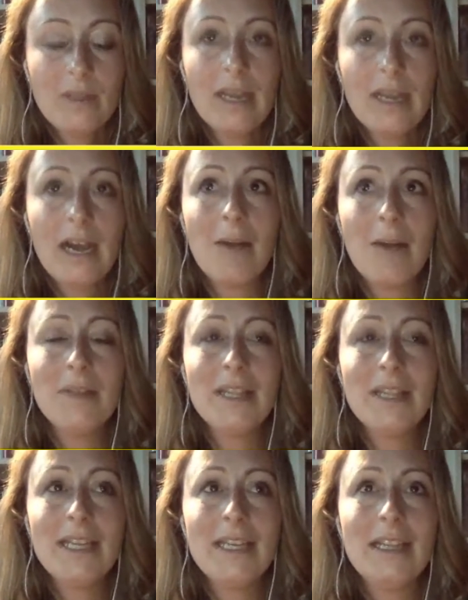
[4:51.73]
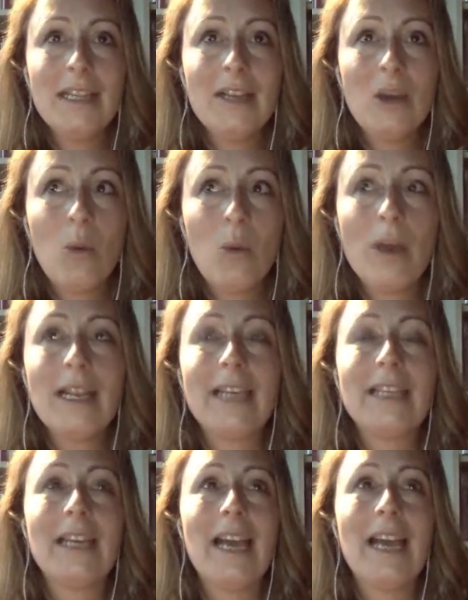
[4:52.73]
where
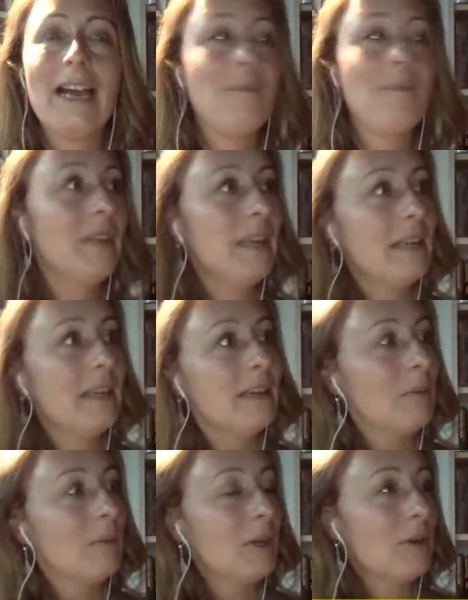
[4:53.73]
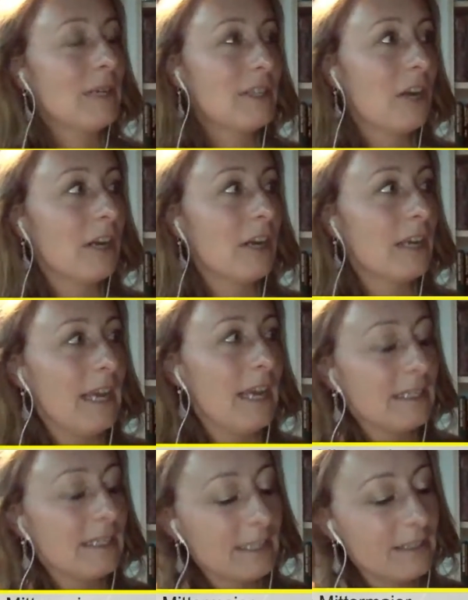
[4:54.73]
do I start?
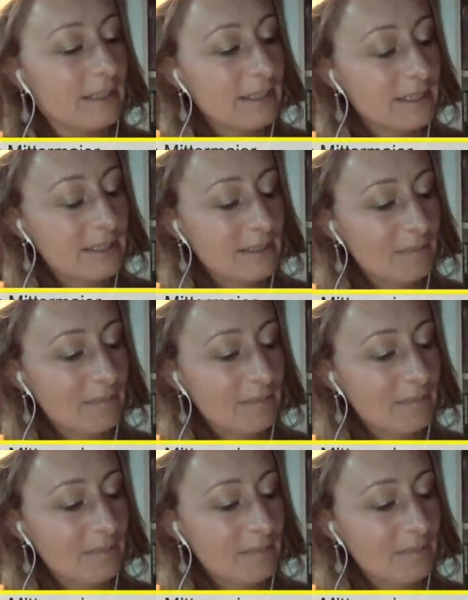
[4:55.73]
It's like this.